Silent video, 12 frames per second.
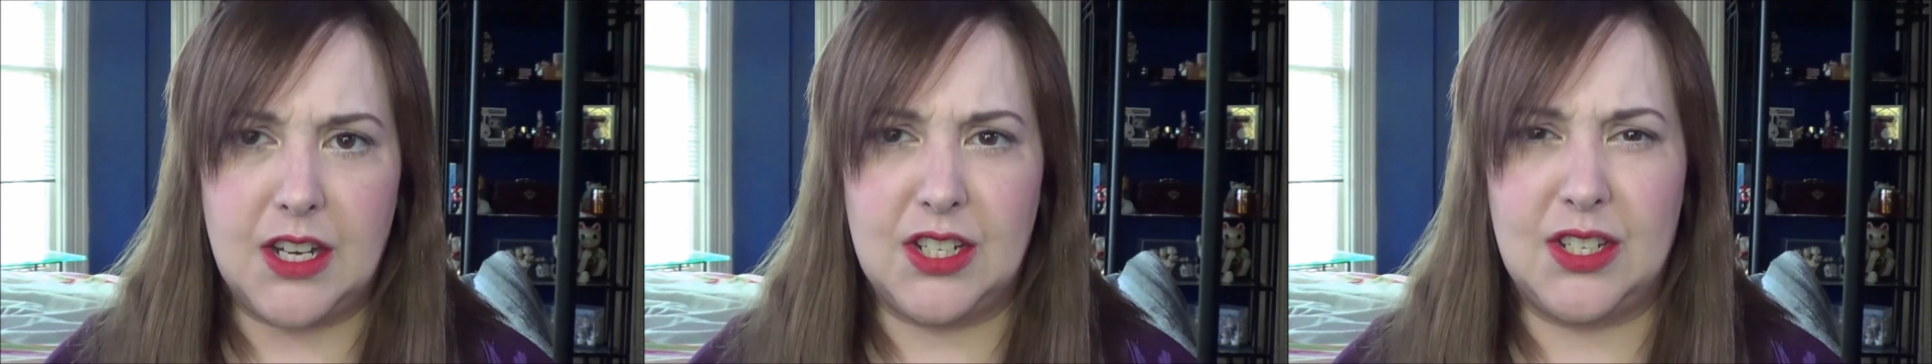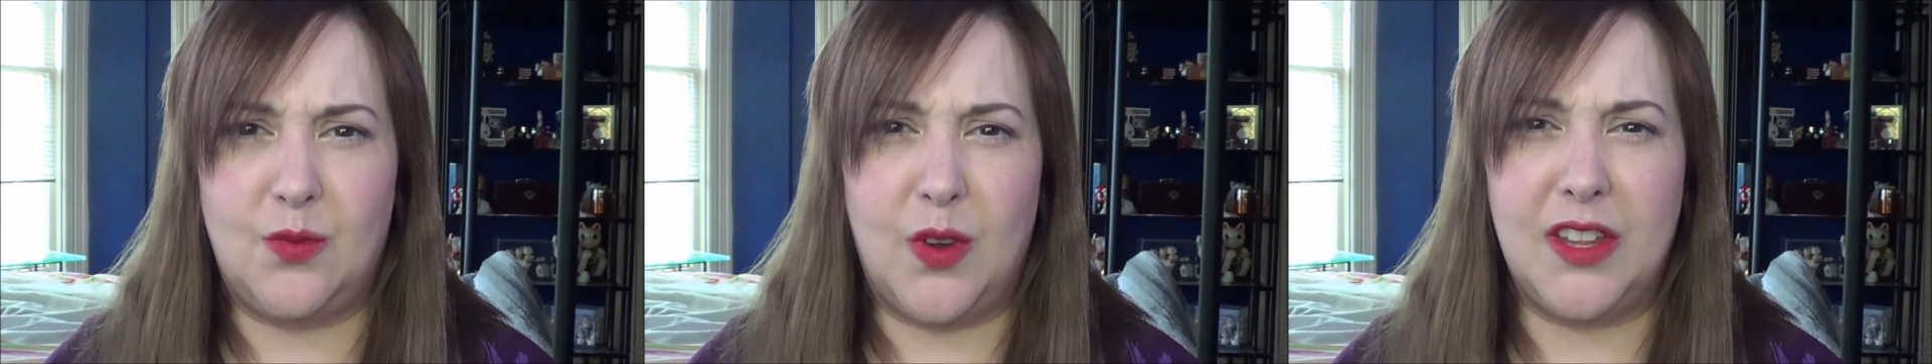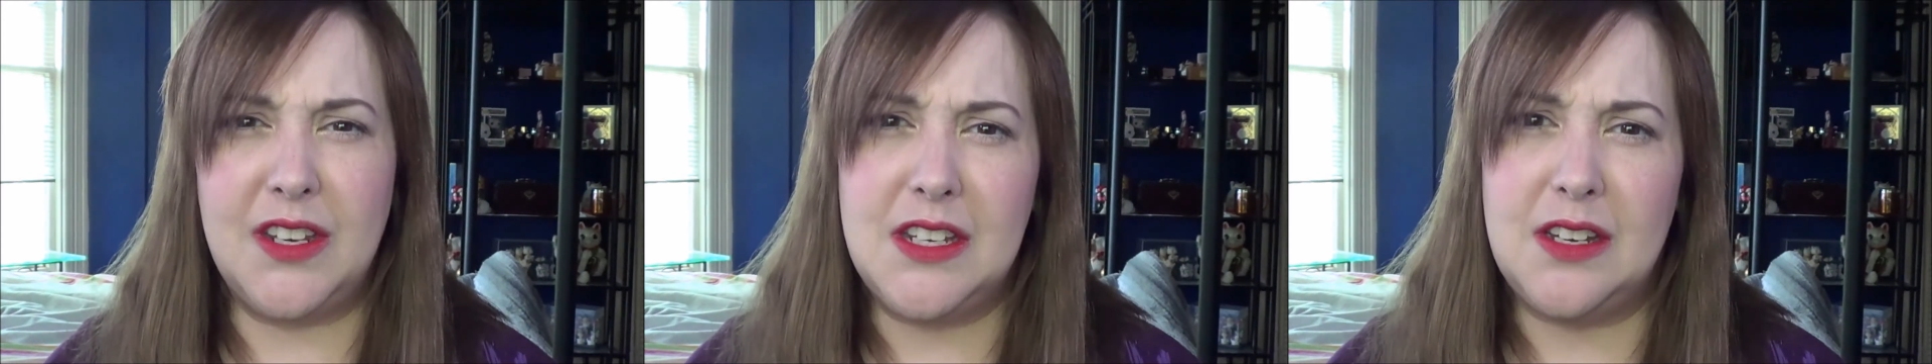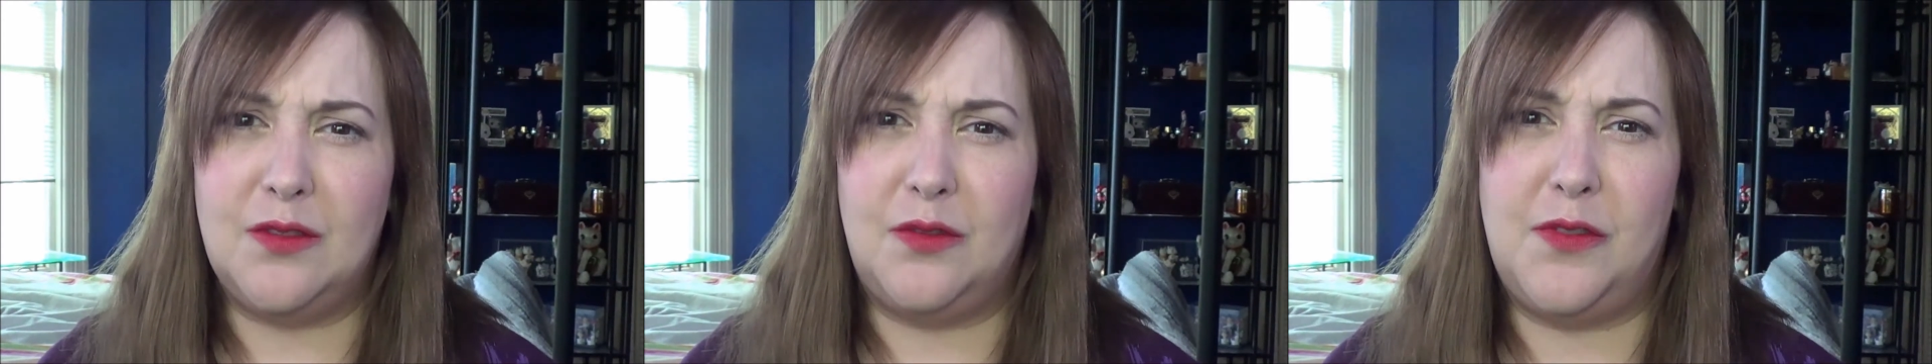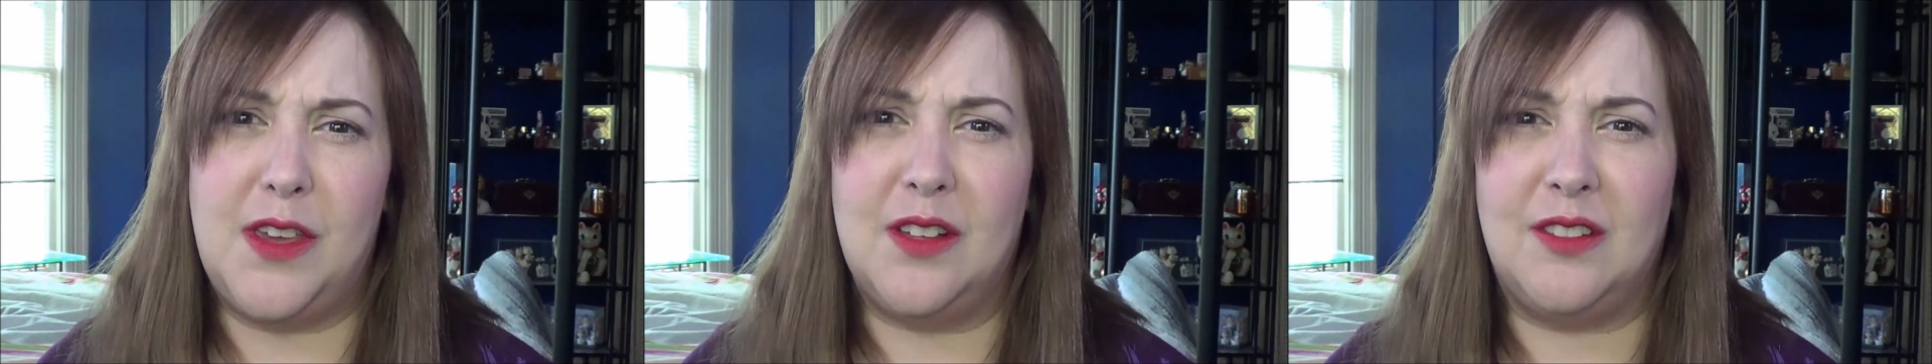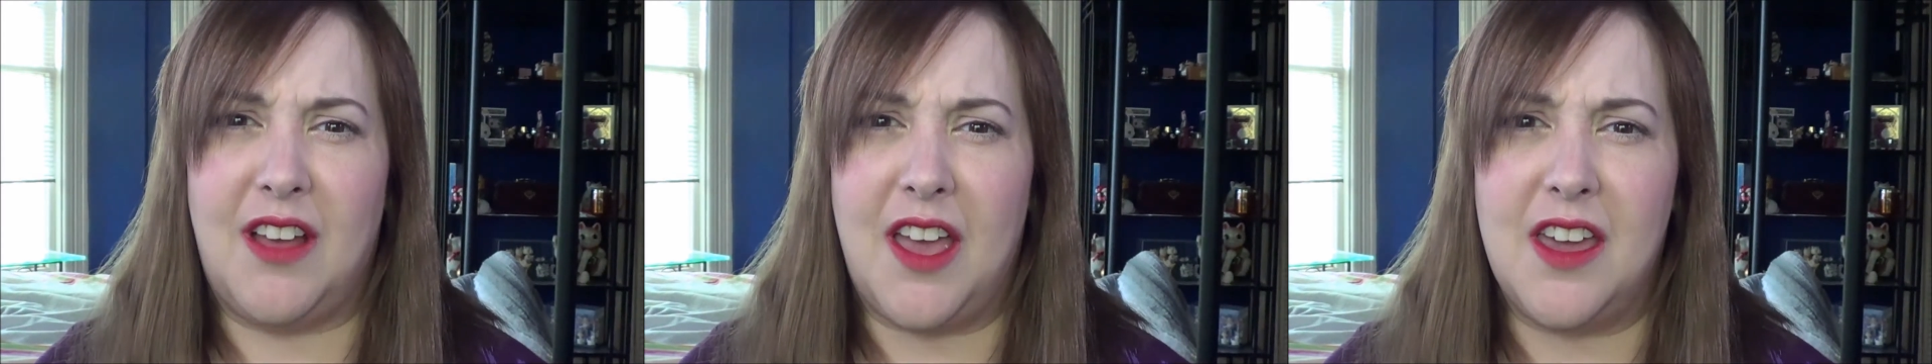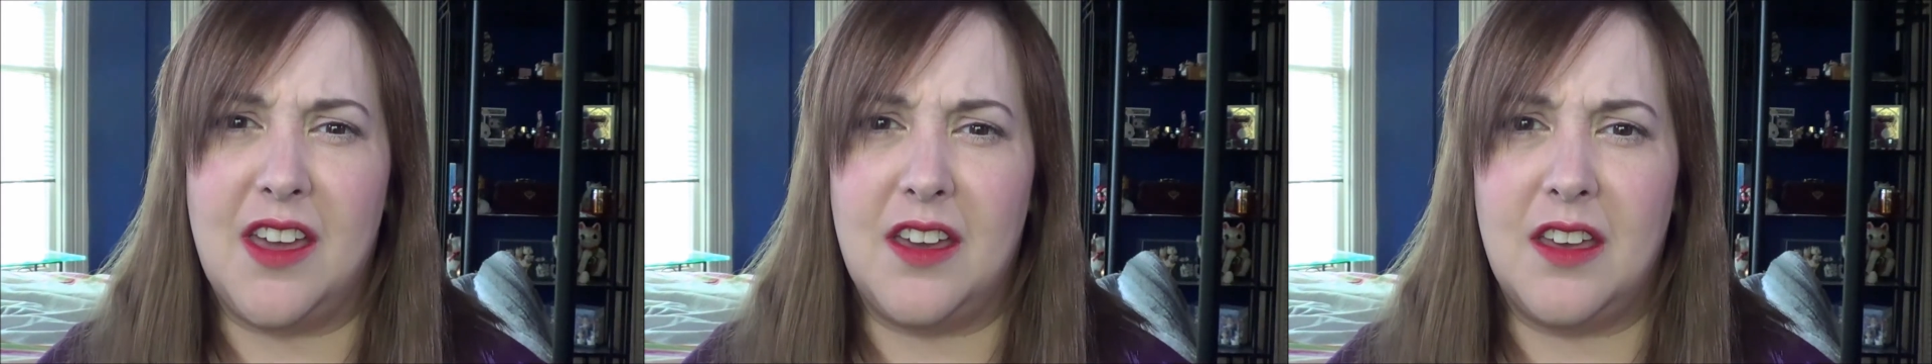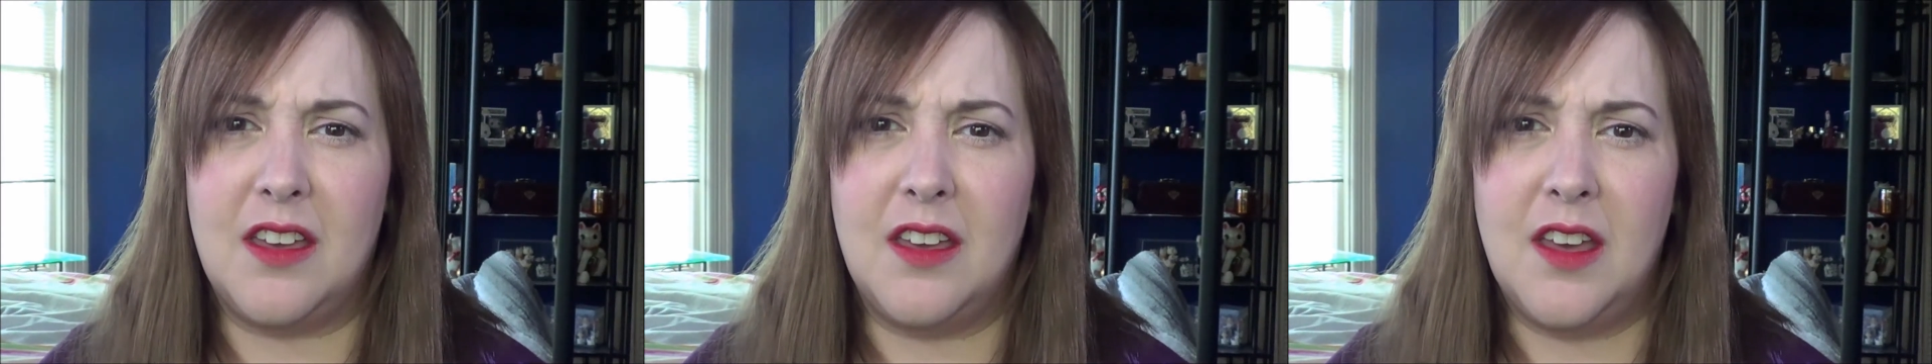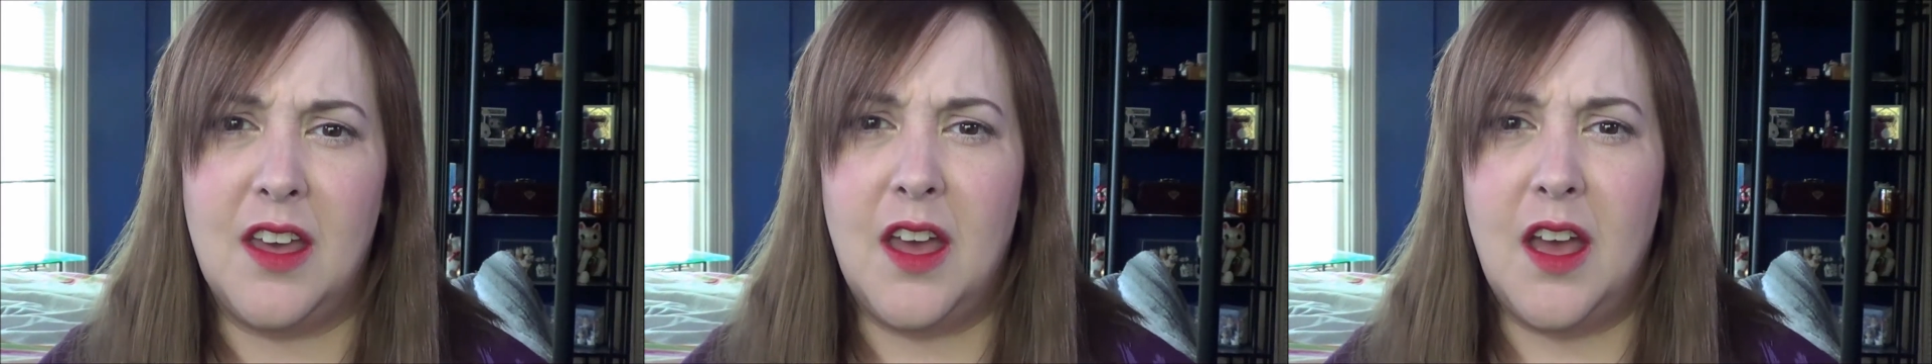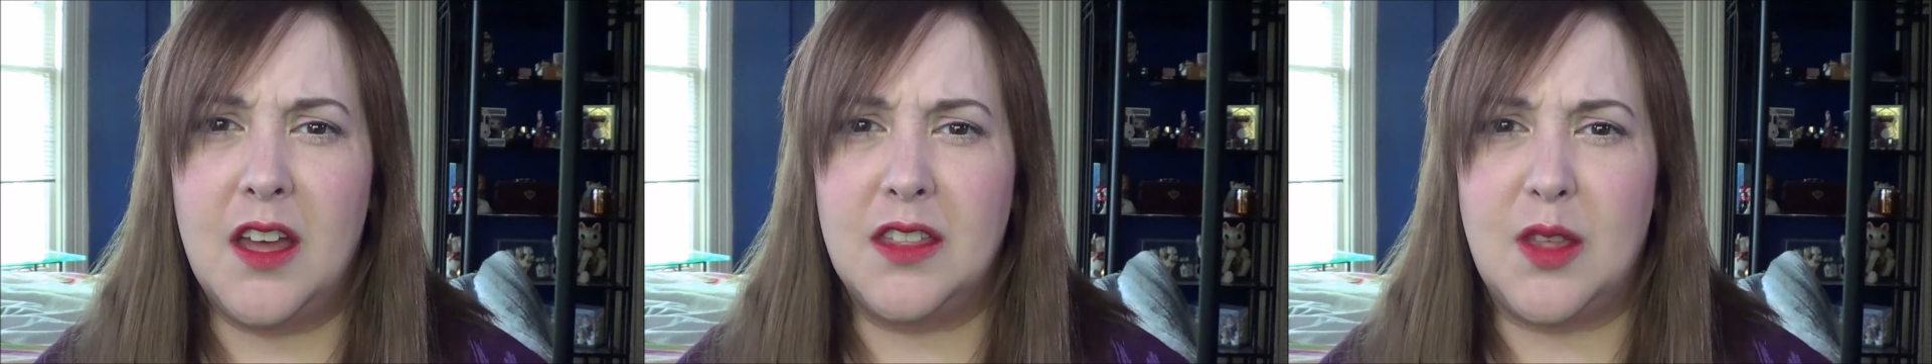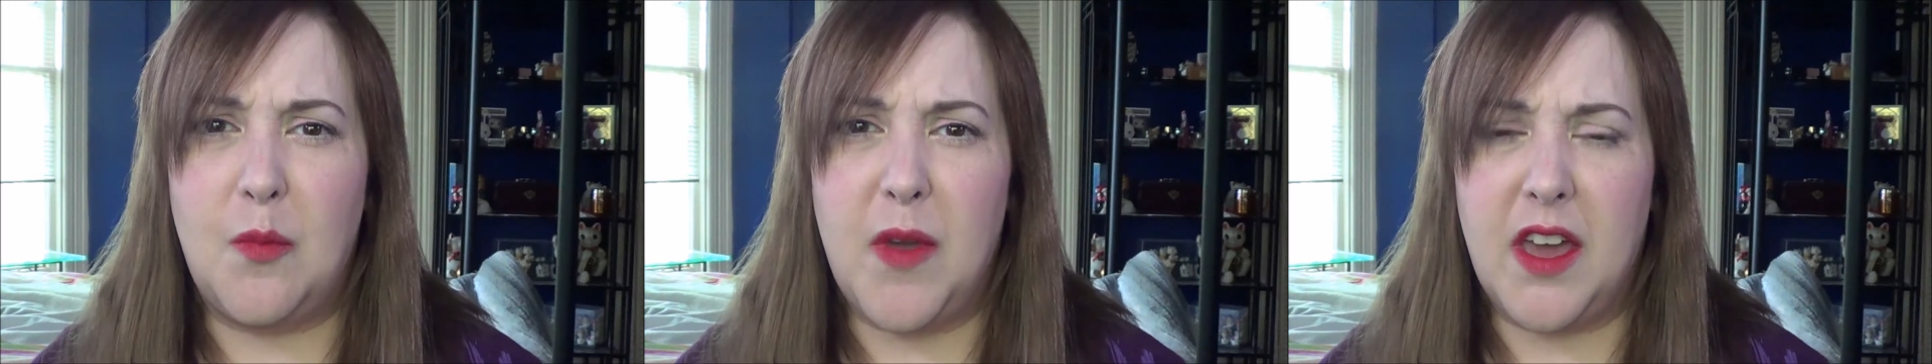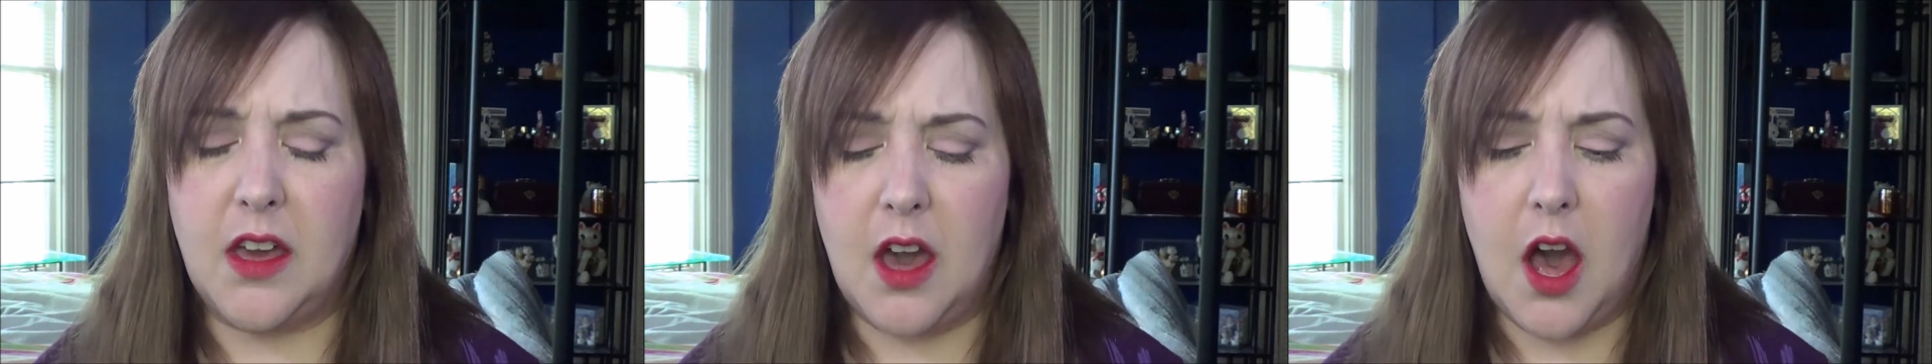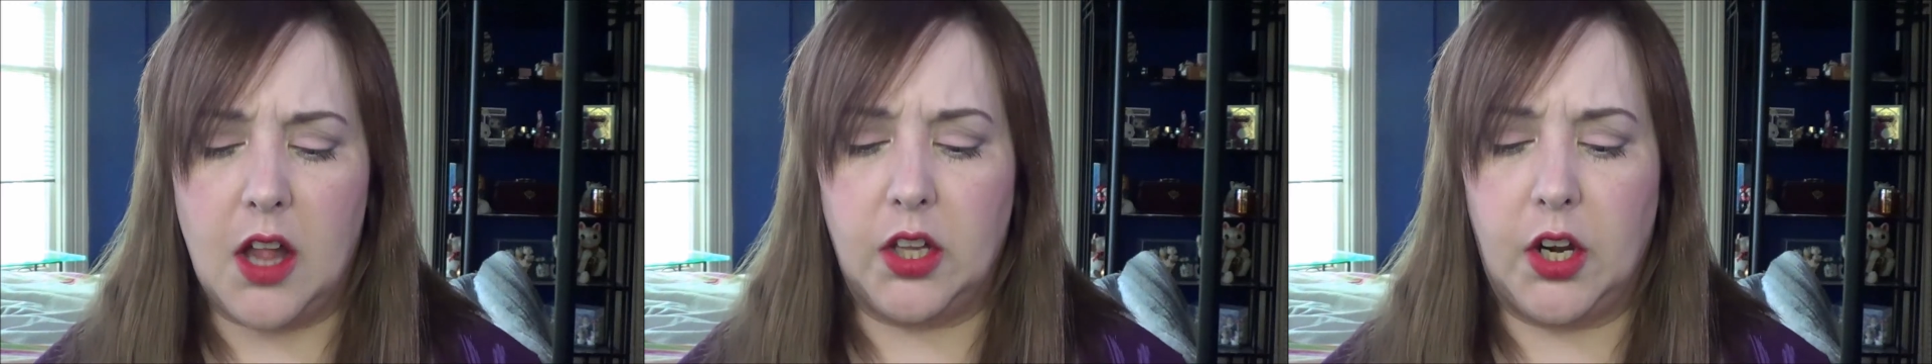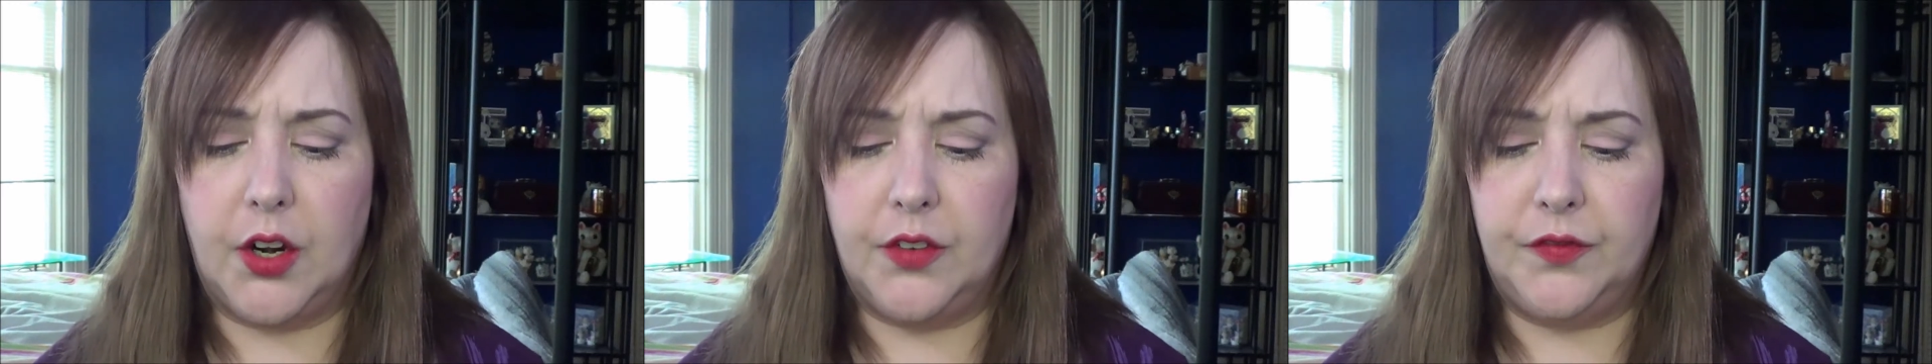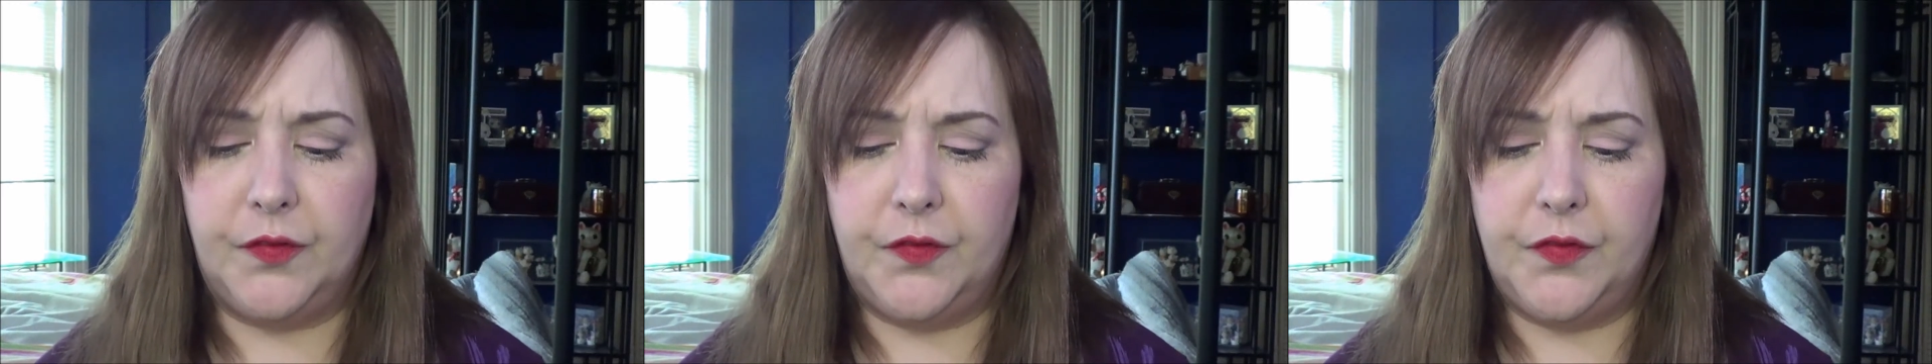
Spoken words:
I just really didn't feel like the big color.